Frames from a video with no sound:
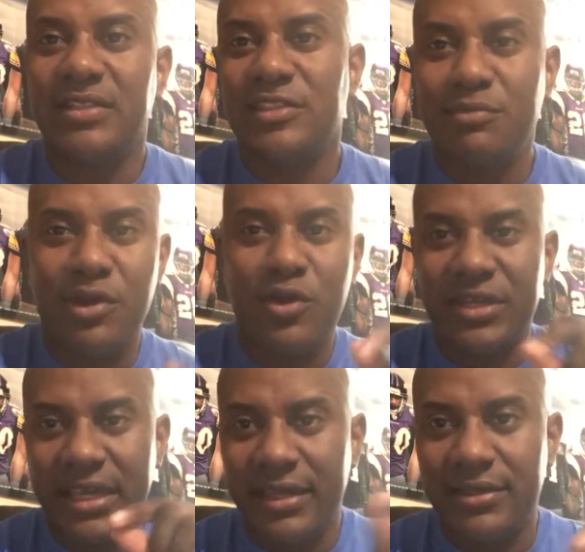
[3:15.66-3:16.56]
Small
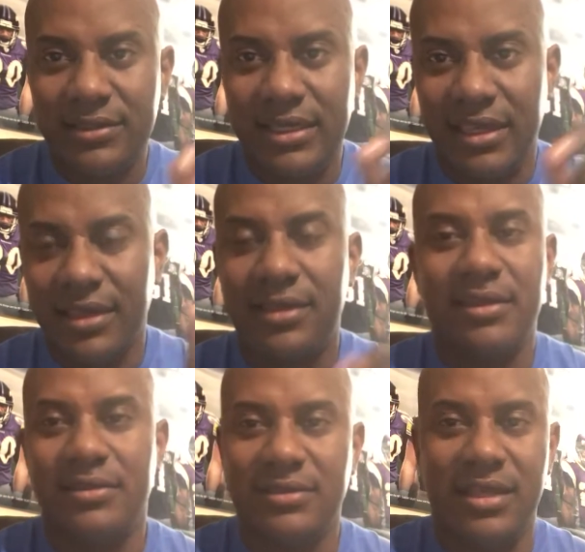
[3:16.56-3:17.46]
K, king.
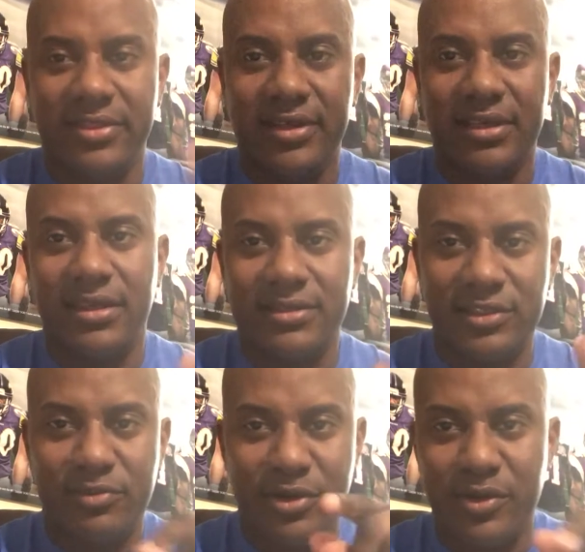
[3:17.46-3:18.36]
He's not the king, he's a
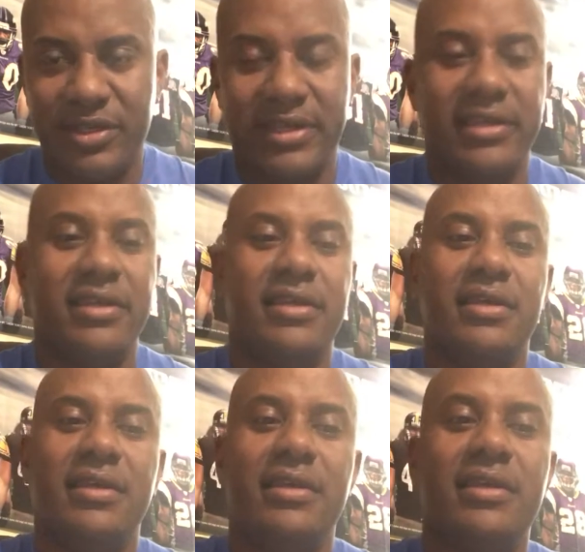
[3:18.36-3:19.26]
small K.
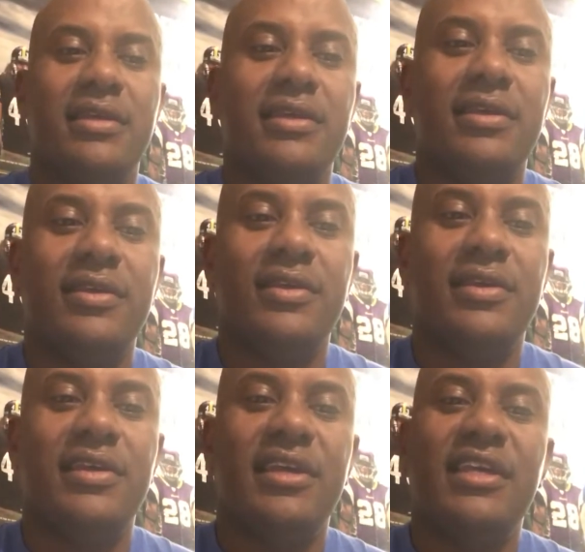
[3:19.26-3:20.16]

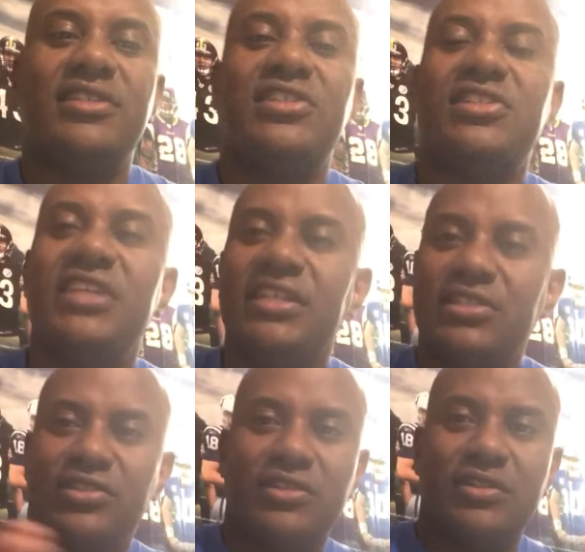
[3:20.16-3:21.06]
His
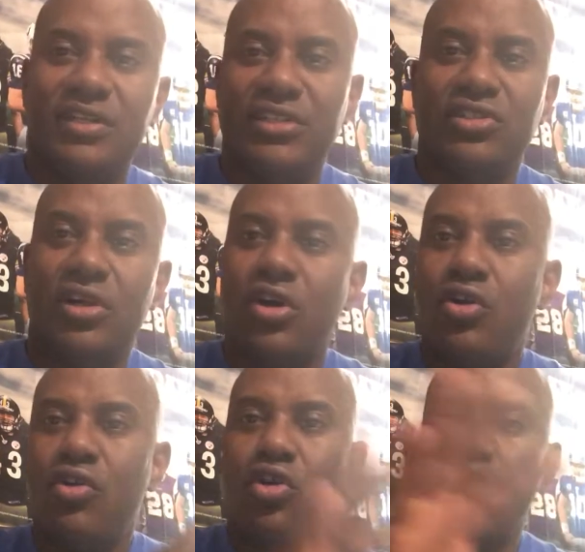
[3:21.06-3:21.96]
signature is
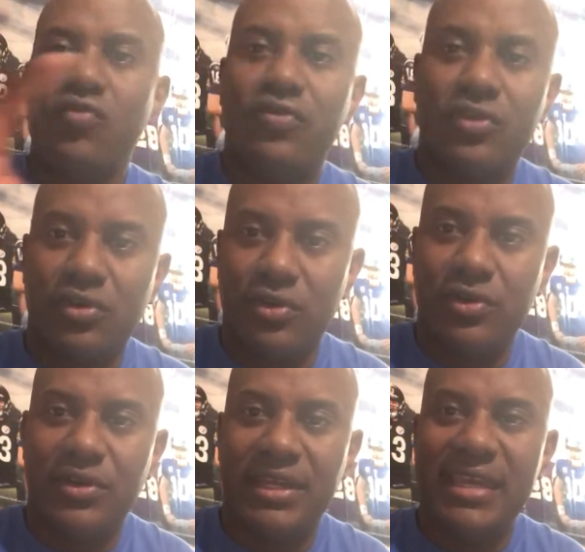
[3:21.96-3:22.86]
all over
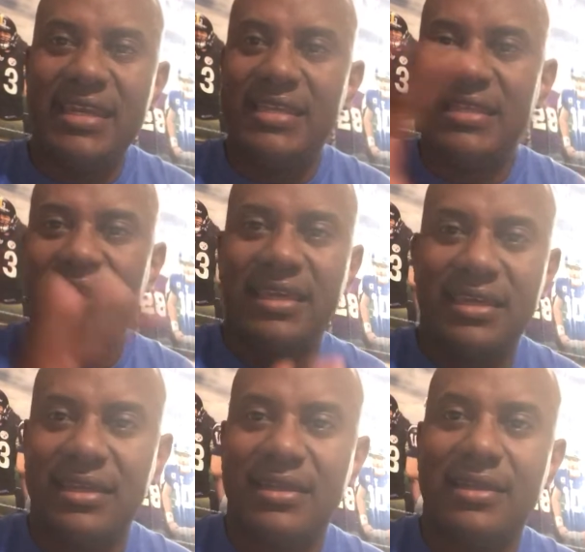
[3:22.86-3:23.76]

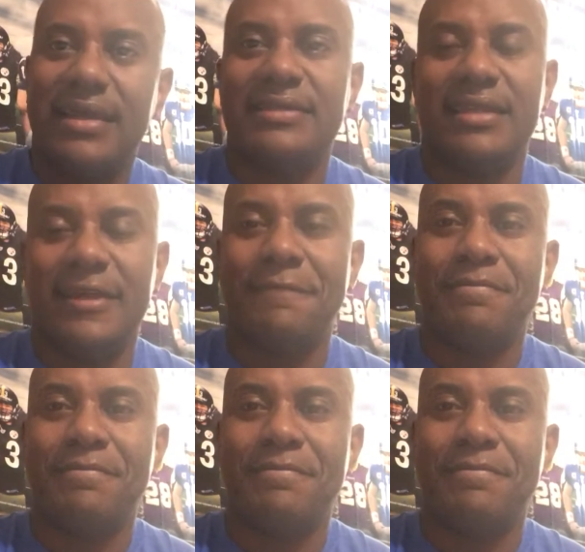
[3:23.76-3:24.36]
anything like that.